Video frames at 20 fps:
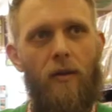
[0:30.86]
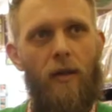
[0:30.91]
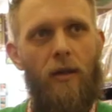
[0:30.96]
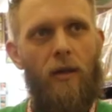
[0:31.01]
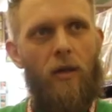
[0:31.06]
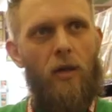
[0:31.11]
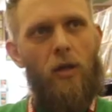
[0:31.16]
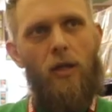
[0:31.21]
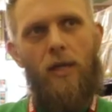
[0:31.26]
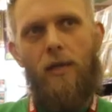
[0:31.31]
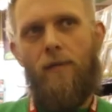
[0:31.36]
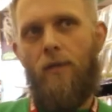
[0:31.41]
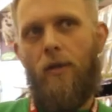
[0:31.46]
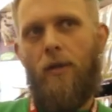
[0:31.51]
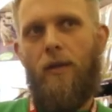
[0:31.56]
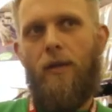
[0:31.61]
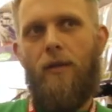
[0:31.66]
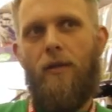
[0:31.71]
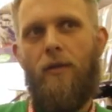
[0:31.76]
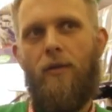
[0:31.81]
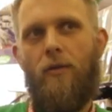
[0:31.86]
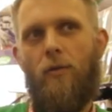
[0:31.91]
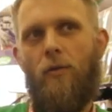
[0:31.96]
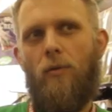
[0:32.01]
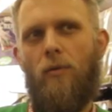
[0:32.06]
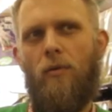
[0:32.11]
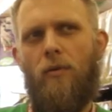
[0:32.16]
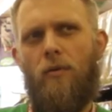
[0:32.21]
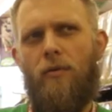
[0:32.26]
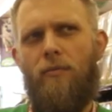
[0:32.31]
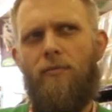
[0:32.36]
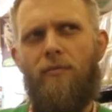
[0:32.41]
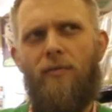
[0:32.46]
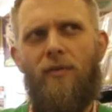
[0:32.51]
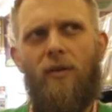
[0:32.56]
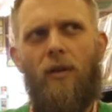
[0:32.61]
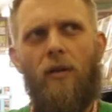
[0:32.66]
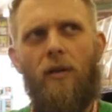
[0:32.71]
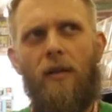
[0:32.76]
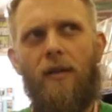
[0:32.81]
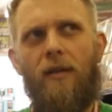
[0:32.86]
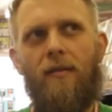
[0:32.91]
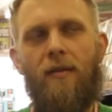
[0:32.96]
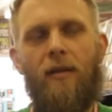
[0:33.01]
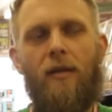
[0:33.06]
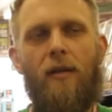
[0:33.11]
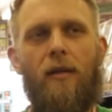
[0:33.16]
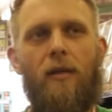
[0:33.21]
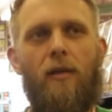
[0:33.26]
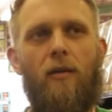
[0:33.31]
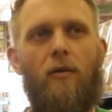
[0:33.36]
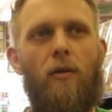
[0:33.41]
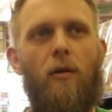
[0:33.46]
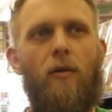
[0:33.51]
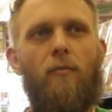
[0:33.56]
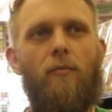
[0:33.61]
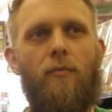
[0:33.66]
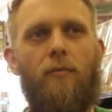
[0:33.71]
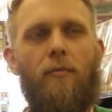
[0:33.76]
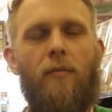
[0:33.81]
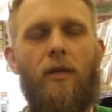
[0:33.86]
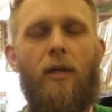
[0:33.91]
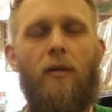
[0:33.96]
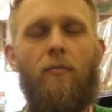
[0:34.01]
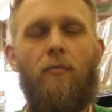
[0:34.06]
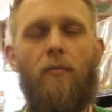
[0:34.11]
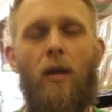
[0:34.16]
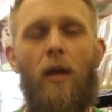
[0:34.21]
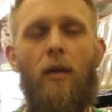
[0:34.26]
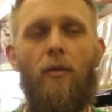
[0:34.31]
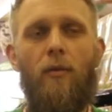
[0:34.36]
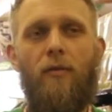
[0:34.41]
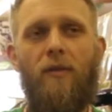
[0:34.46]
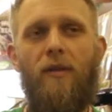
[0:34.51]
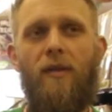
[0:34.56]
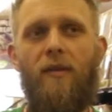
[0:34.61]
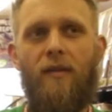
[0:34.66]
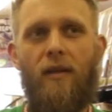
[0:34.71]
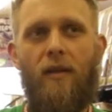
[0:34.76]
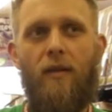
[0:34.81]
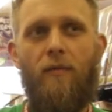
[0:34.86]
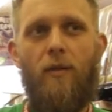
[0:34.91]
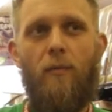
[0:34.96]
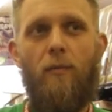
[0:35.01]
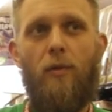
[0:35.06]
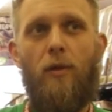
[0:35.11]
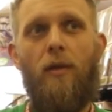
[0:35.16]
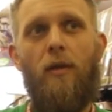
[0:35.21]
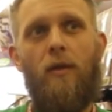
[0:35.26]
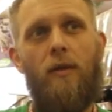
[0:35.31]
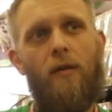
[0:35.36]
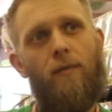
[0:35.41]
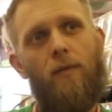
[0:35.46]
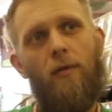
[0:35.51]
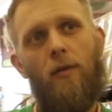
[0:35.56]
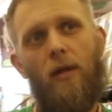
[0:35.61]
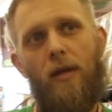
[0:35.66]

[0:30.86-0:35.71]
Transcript: like Cleveland or Salt Lake City or you know other cities that have completely different